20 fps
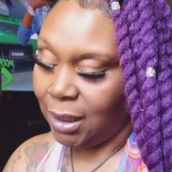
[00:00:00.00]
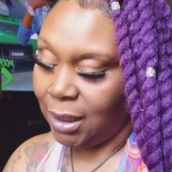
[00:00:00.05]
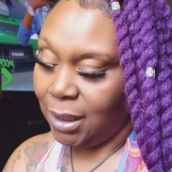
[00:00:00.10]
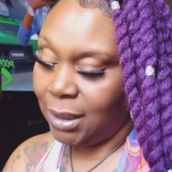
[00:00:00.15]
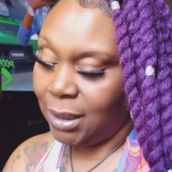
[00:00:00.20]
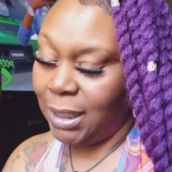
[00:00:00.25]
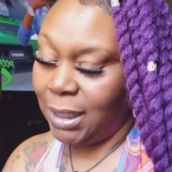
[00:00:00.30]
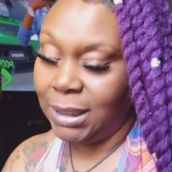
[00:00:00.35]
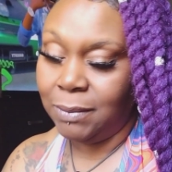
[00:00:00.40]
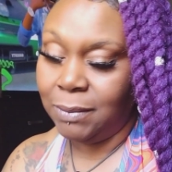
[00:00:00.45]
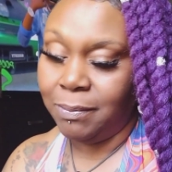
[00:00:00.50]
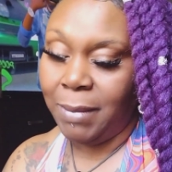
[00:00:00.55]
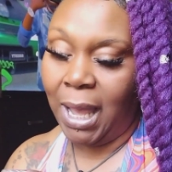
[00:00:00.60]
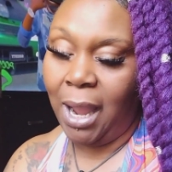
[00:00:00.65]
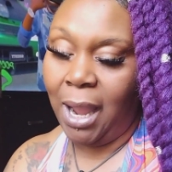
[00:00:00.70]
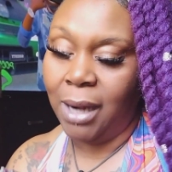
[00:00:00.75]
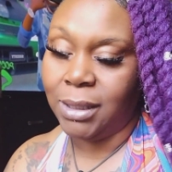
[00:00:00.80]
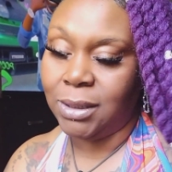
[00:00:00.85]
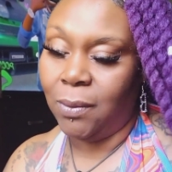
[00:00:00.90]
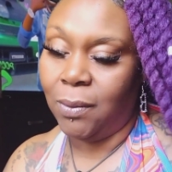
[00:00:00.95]
This
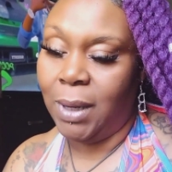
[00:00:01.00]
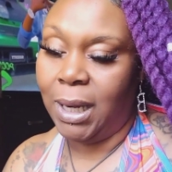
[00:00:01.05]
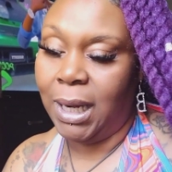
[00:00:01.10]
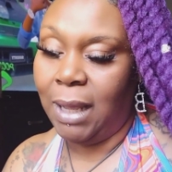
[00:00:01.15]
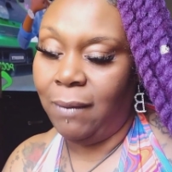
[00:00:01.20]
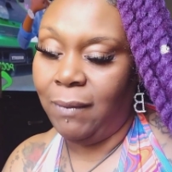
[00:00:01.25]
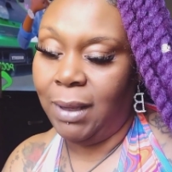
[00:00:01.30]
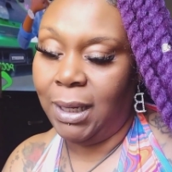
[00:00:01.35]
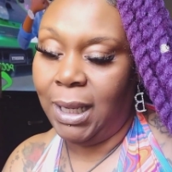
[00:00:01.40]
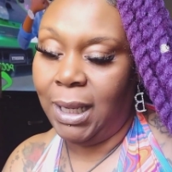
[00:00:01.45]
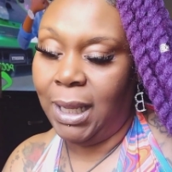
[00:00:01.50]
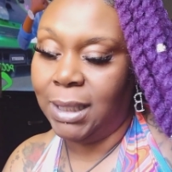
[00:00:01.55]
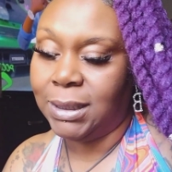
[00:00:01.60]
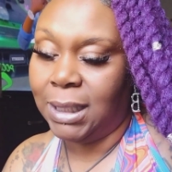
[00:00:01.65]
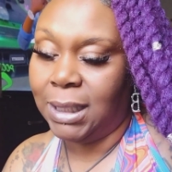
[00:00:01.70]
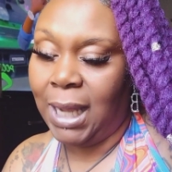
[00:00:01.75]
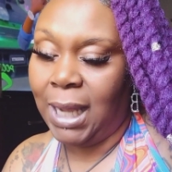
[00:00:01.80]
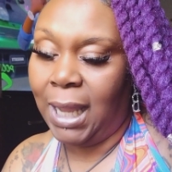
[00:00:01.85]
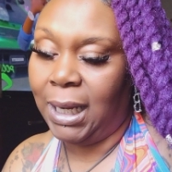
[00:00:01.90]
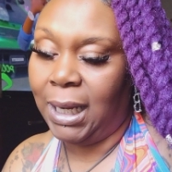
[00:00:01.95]
marriage or whatever it is,
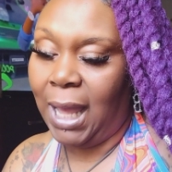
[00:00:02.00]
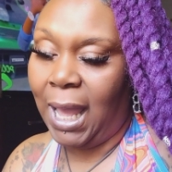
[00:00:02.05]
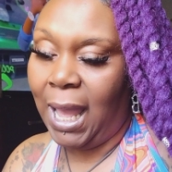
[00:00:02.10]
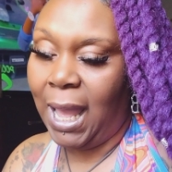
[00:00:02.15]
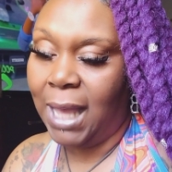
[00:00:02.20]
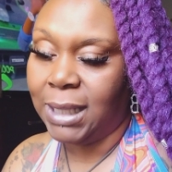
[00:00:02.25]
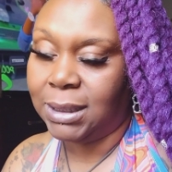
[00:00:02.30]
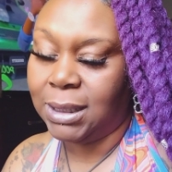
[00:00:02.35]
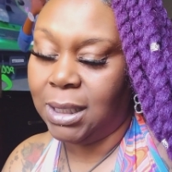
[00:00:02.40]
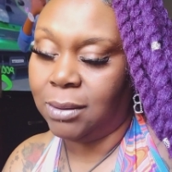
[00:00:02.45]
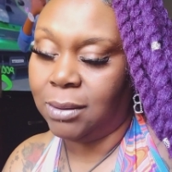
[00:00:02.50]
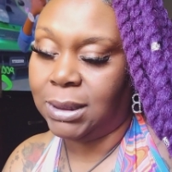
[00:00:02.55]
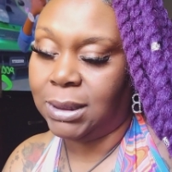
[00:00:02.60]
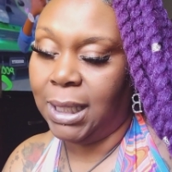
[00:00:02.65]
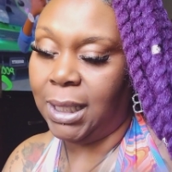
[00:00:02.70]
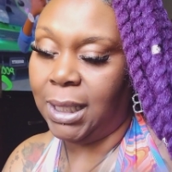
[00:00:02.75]
it ain't last no ten